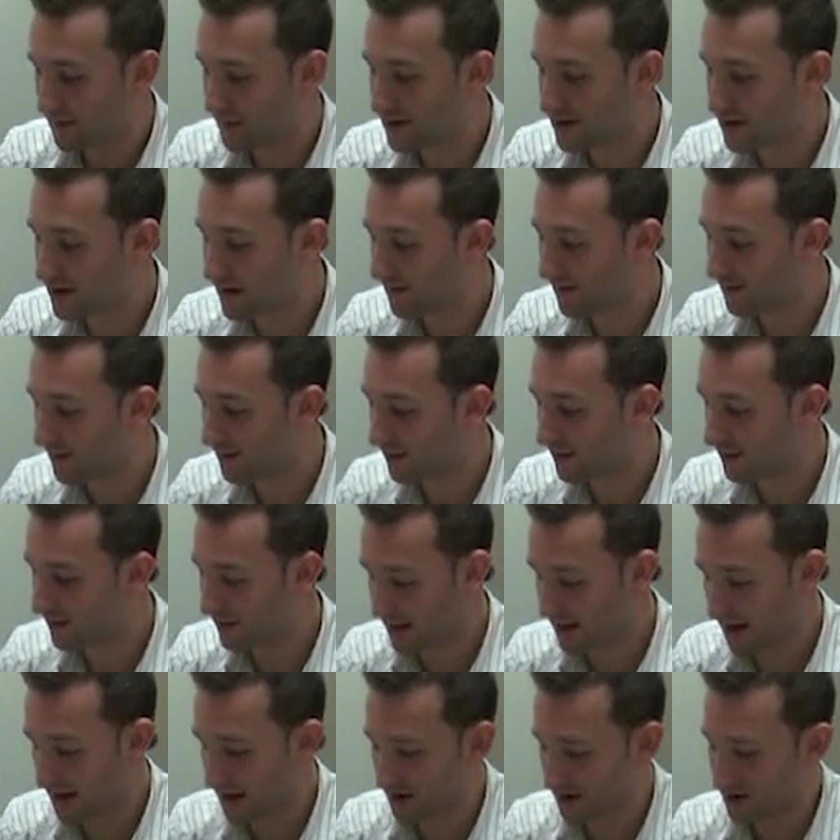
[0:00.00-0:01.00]
we
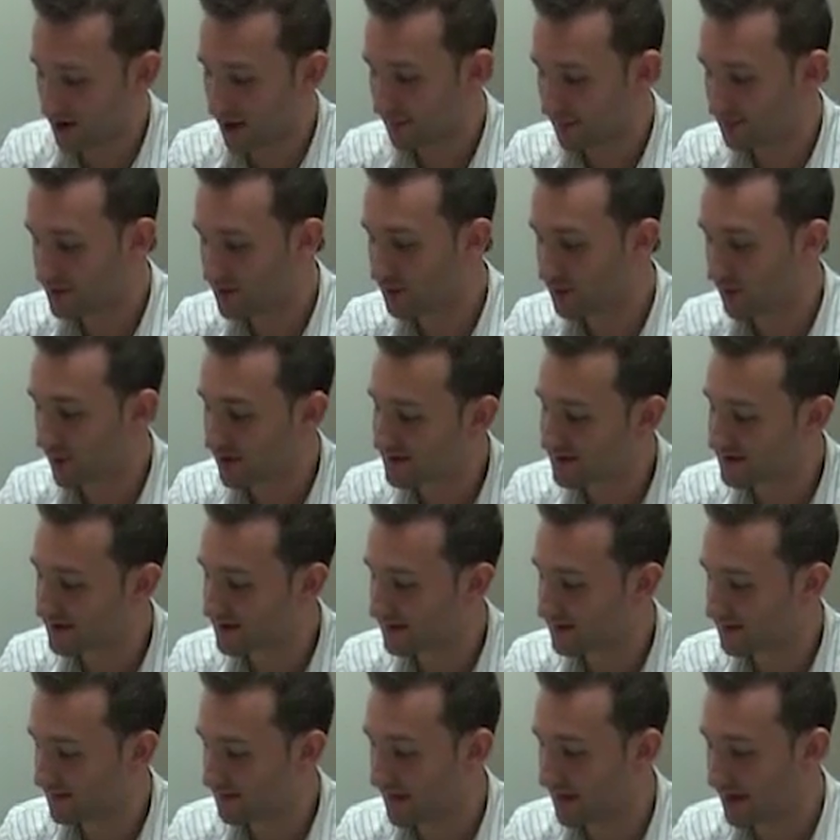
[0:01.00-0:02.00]
cover job 2 wants
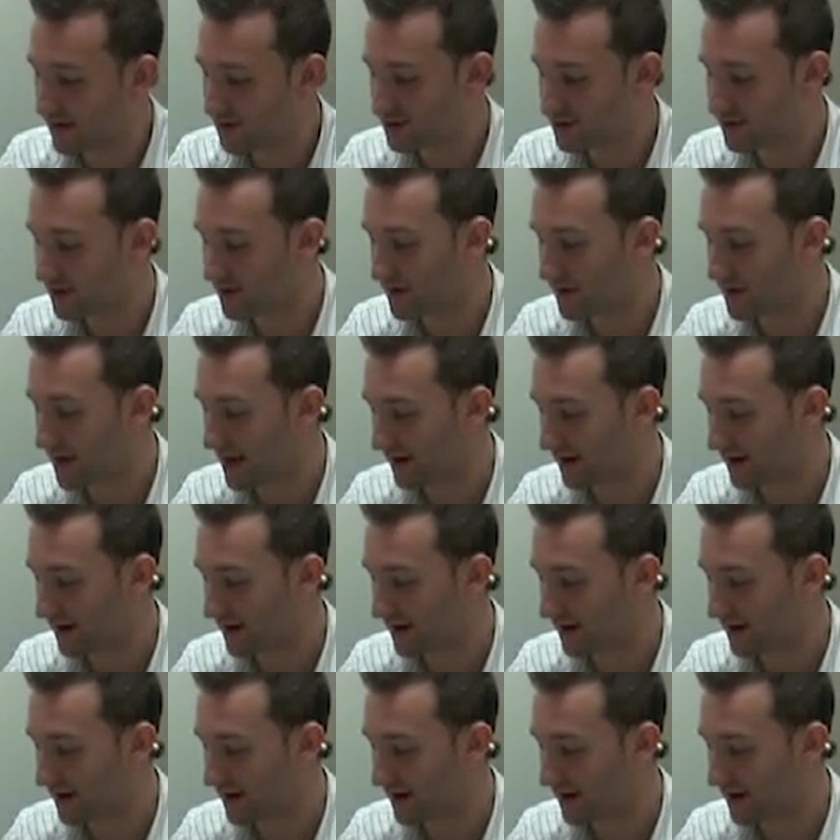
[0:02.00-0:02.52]
to make sure